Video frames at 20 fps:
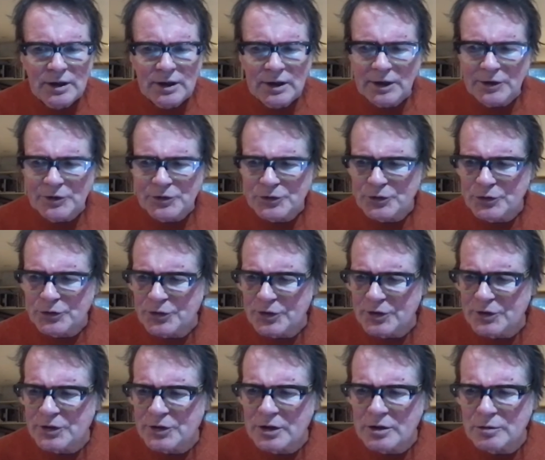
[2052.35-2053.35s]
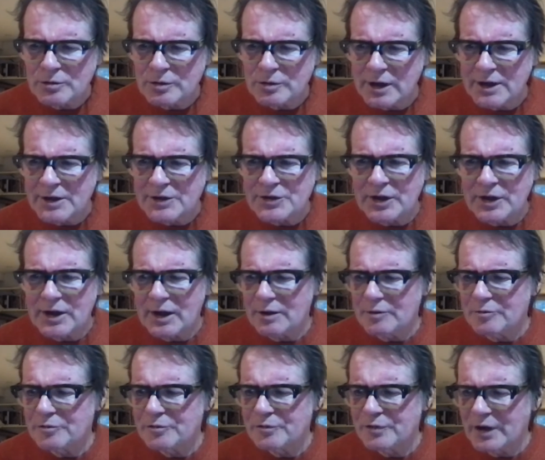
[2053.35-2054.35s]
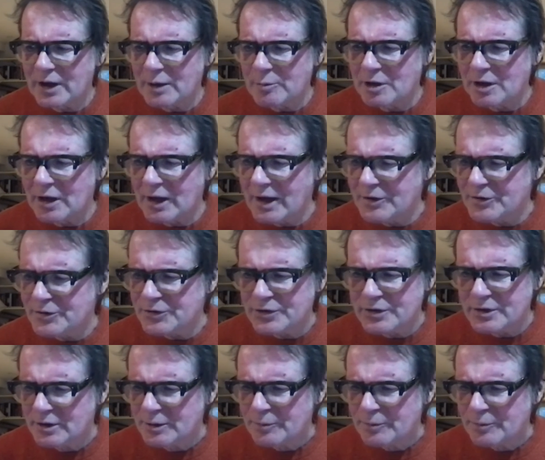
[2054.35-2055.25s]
just this crazy kind of Philip Glass,